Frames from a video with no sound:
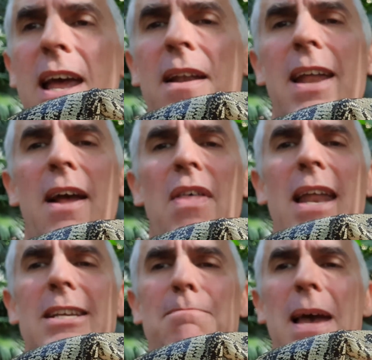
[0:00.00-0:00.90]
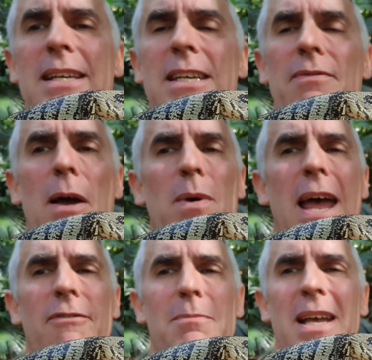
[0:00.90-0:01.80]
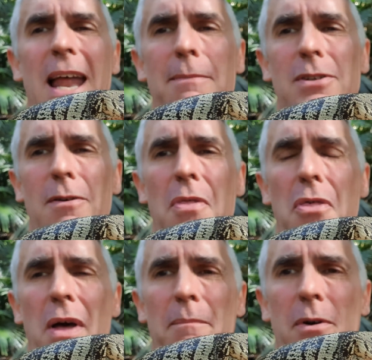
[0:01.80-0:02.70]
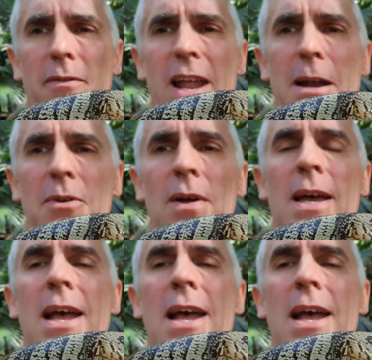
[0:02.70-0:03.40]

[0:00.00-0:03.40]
Now, that is massive. That would have to be an absolute thumper of an animal.